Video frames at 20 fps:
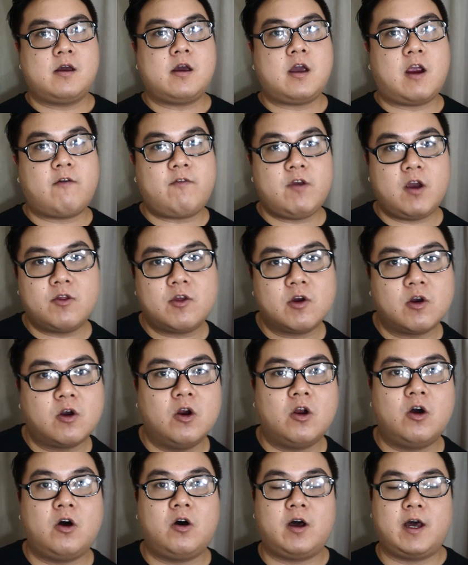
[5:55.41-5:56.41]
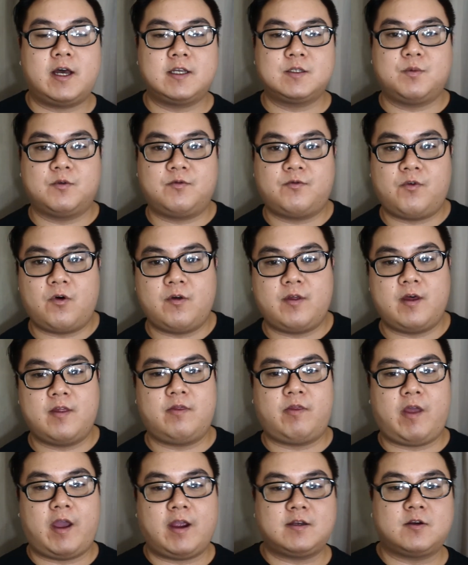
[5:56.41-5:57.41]
every other girl has before them
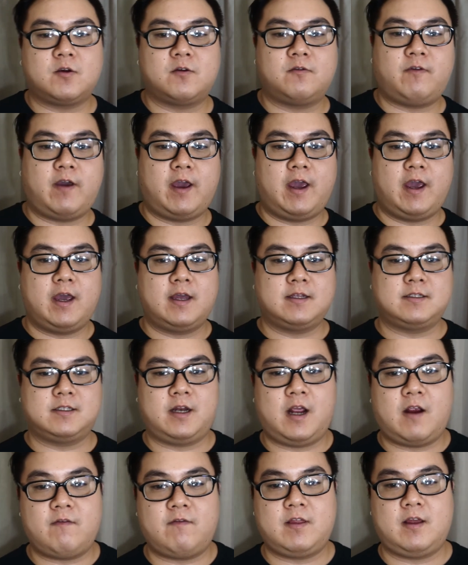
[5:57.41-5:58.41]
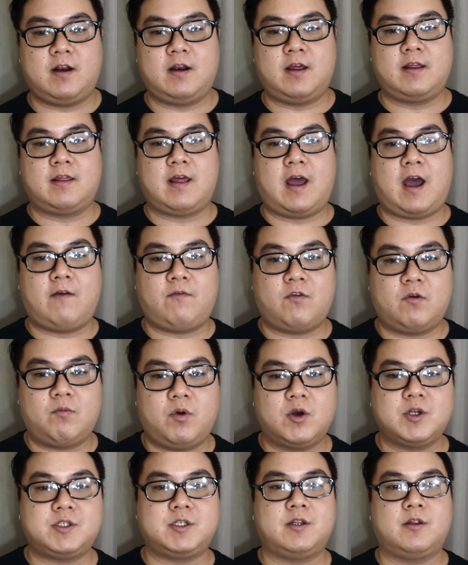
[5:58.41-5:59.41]
thanked her fans and everything like that for
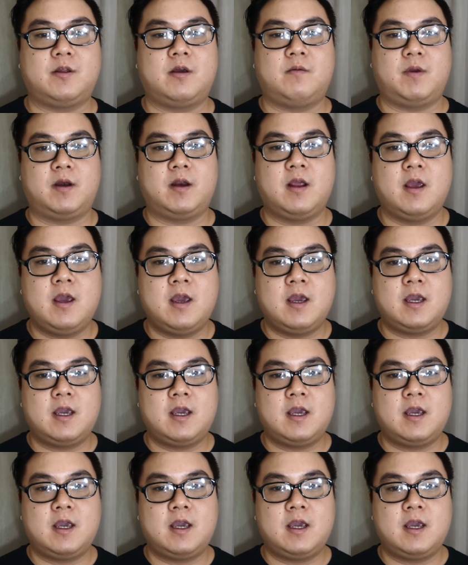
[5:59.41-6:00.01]
pushing them and